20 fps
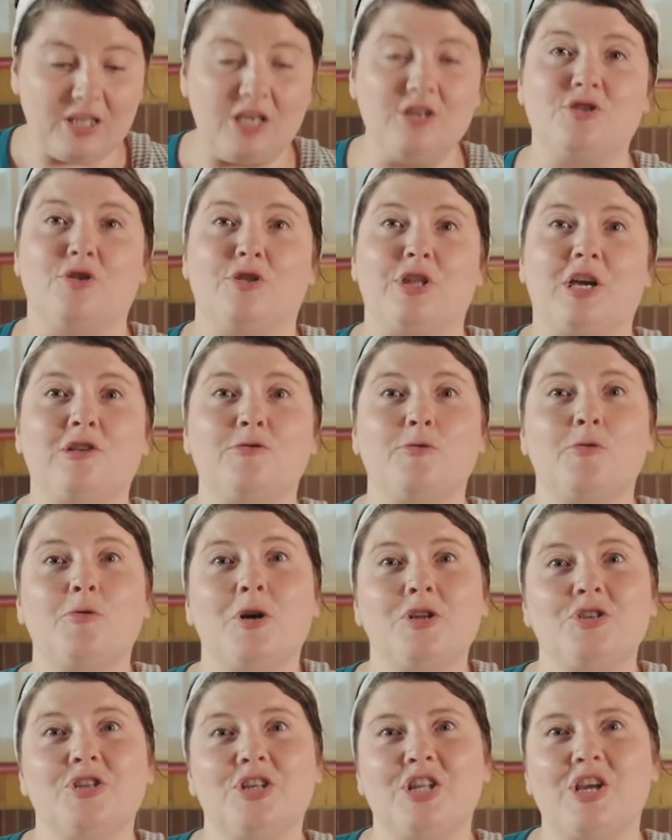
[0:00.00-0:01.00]
So thanks for
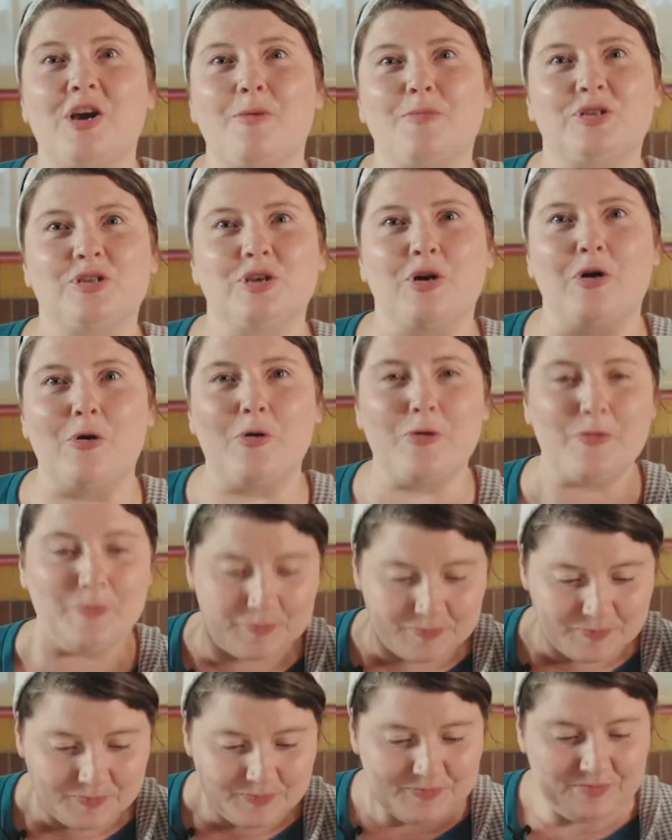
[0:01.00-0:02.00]
watching the episode.
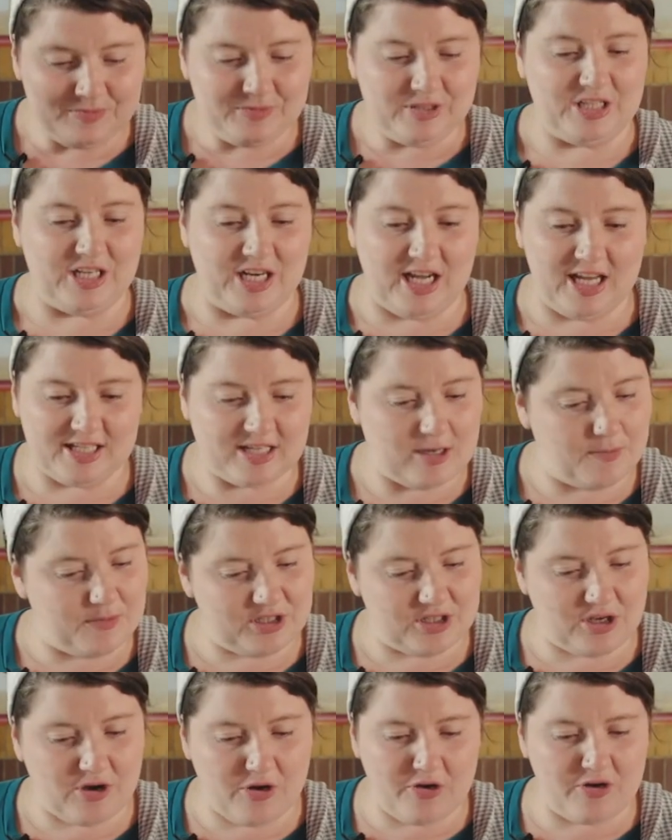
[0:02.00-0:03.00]
Today's
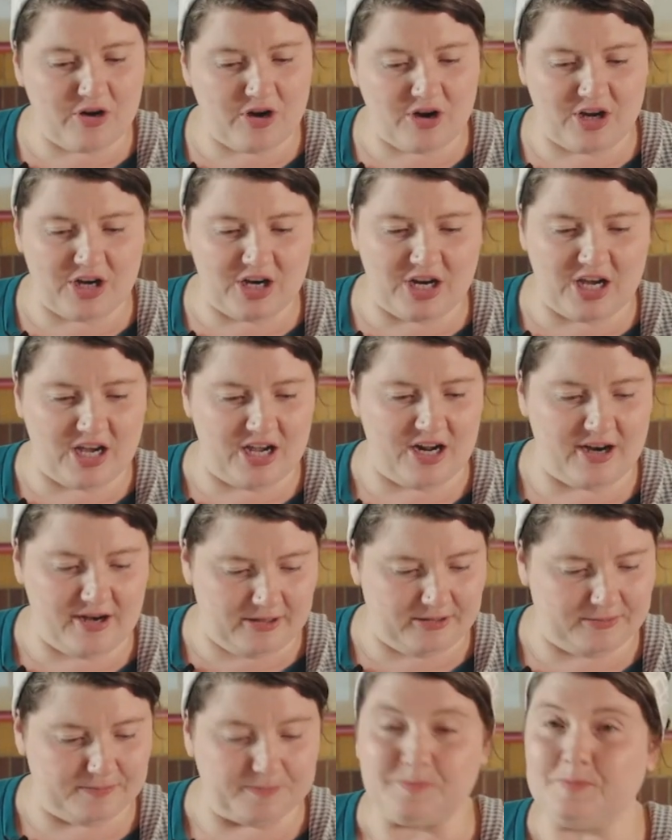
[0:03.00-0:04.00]
episode
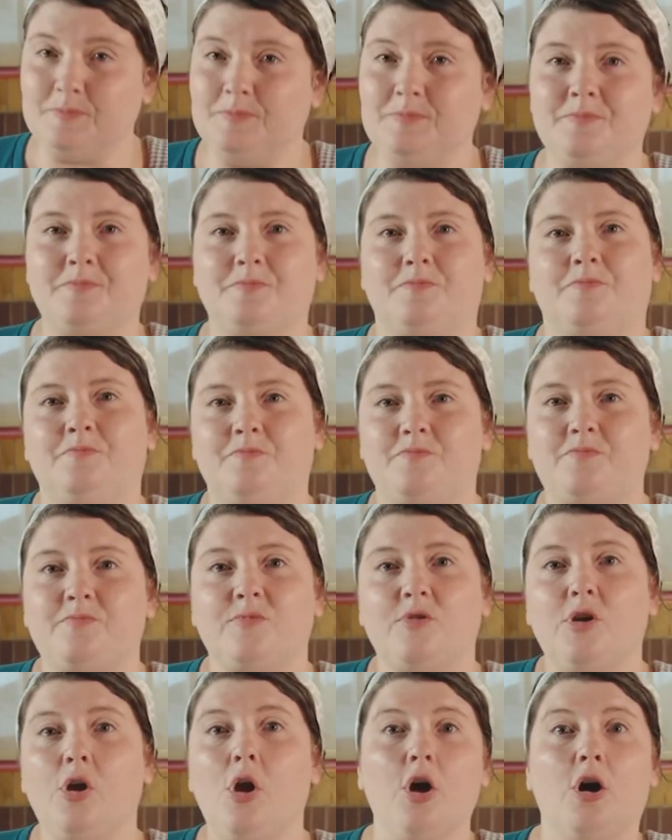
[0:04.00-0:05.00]
on
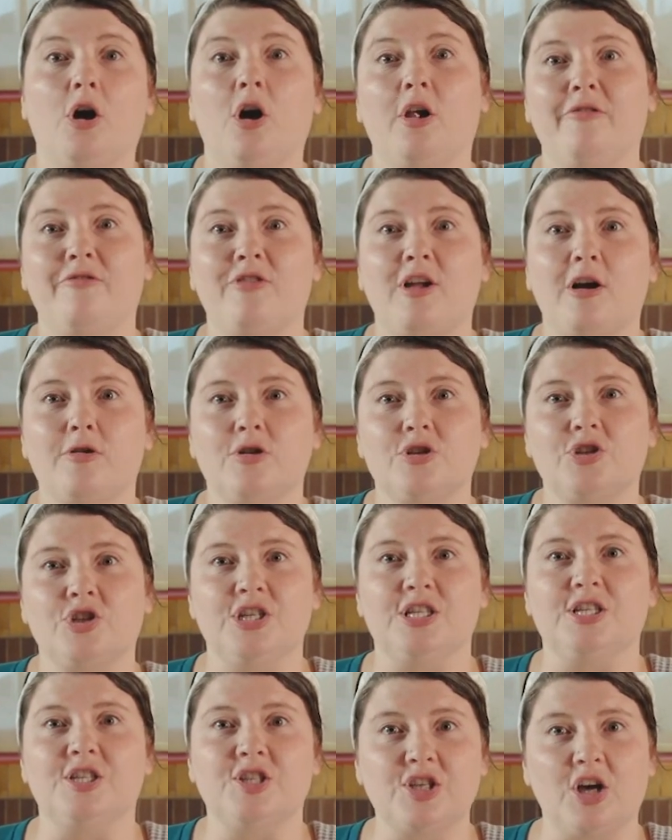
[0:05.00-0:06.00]
cauliflower
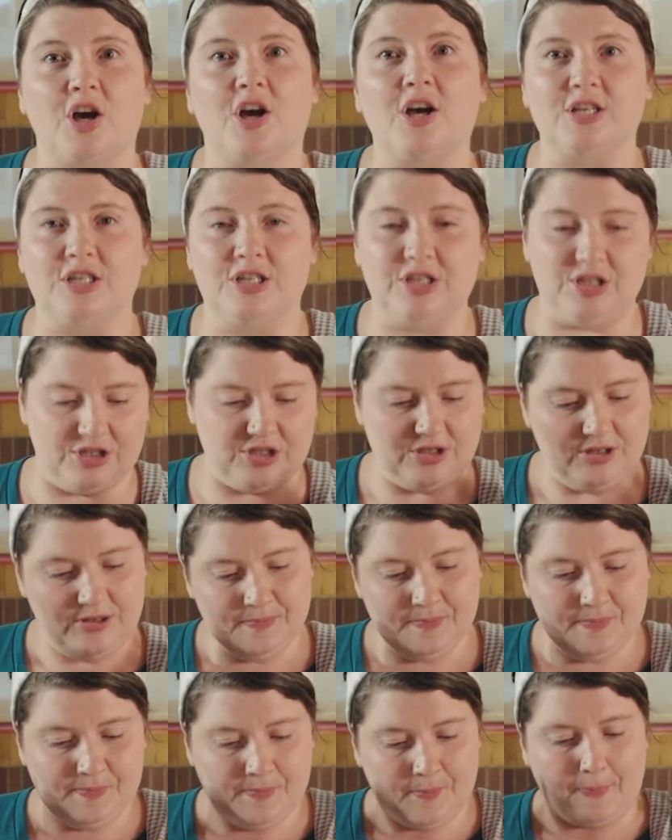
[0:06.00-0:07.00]
cheese sauce,
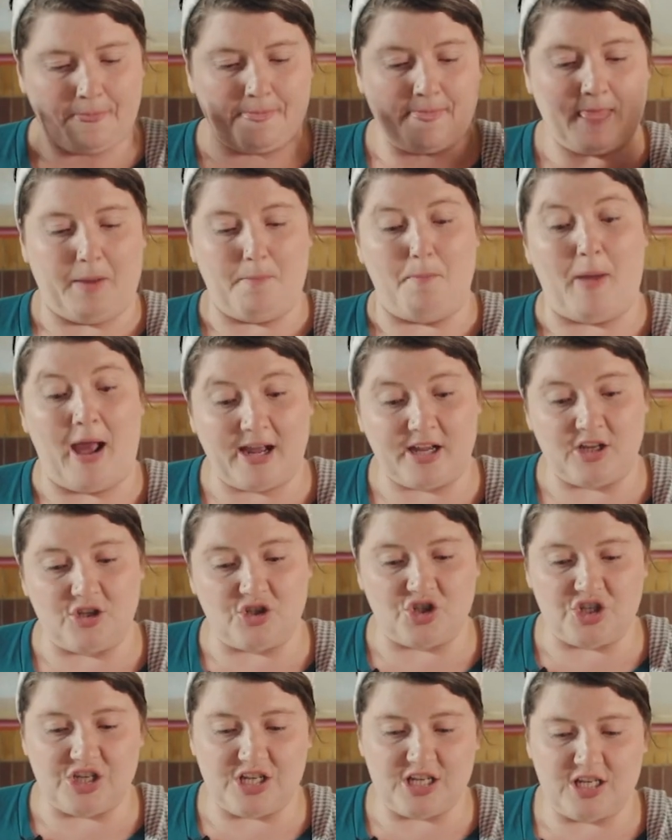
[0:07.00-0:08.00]
mac
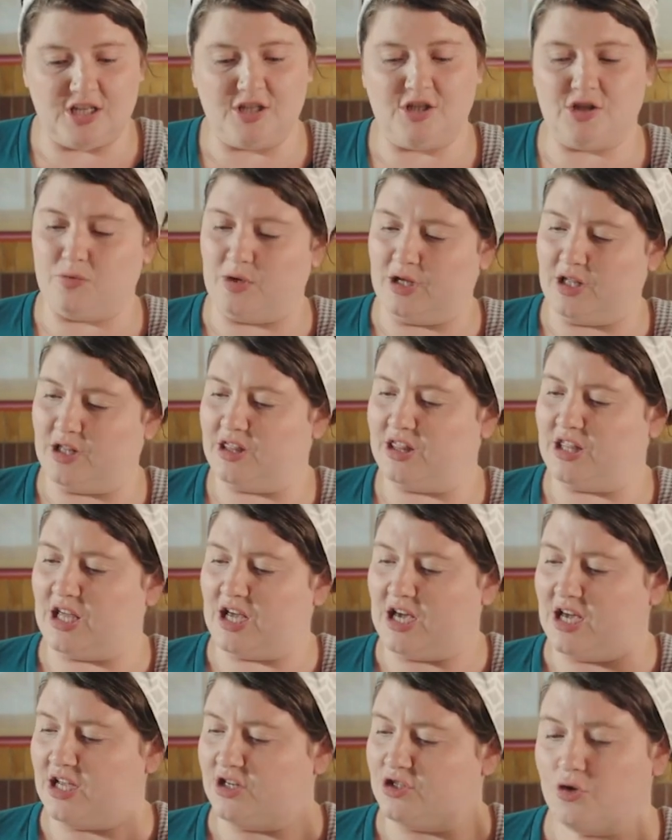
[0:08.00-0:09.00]
and cheese with
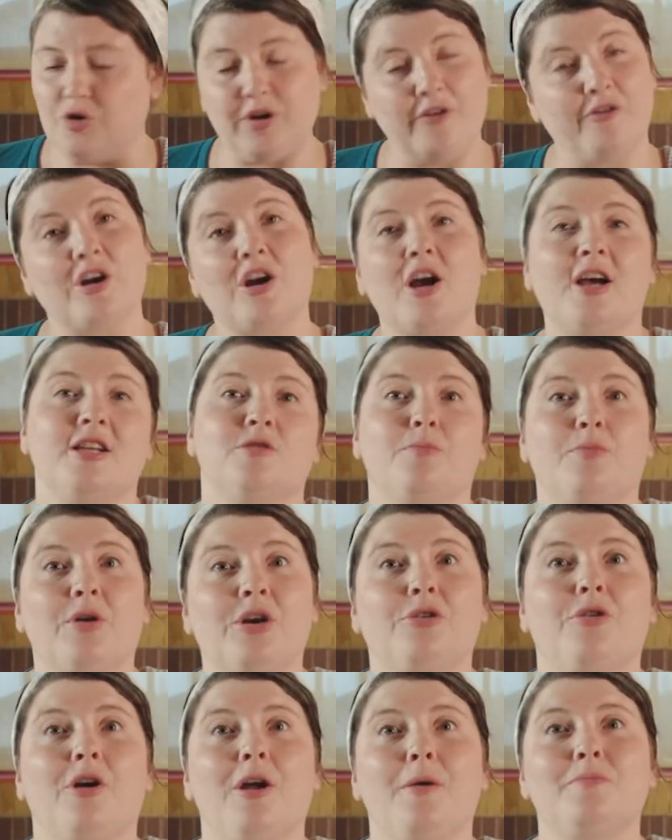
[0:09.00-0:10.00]
2 different kinds of
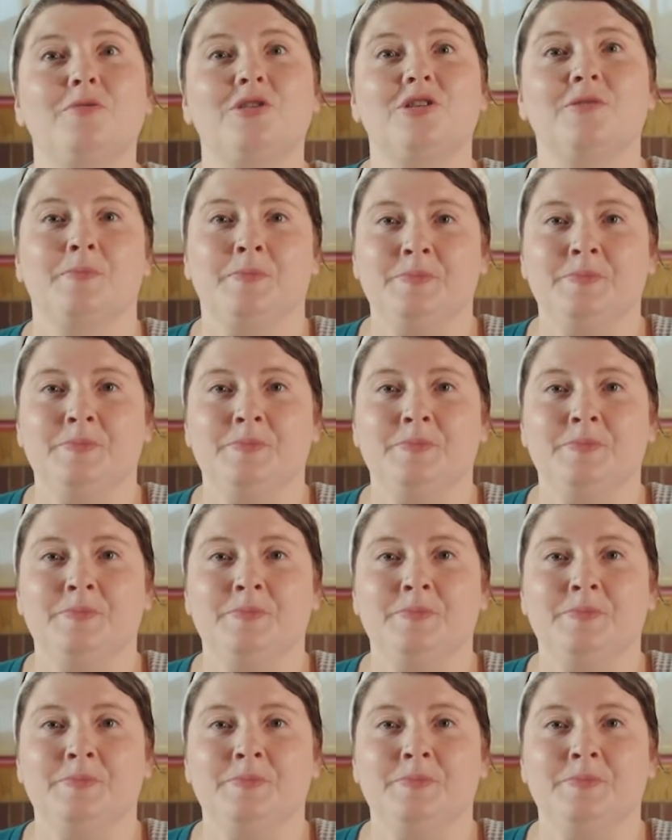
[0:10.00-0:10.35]
breadcrumbs.